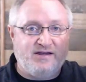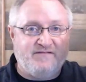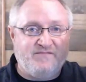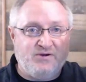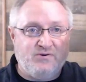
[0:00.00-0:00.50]
if
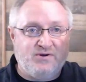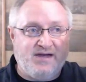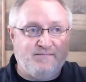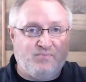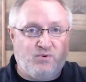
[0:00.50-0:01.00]
you
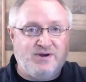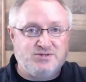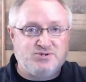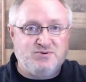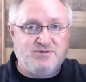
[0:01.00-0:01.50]
can
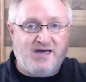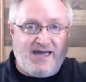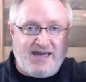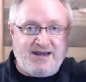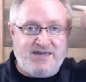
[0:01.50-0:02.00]
point to the
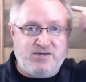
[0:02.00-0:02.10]
headache,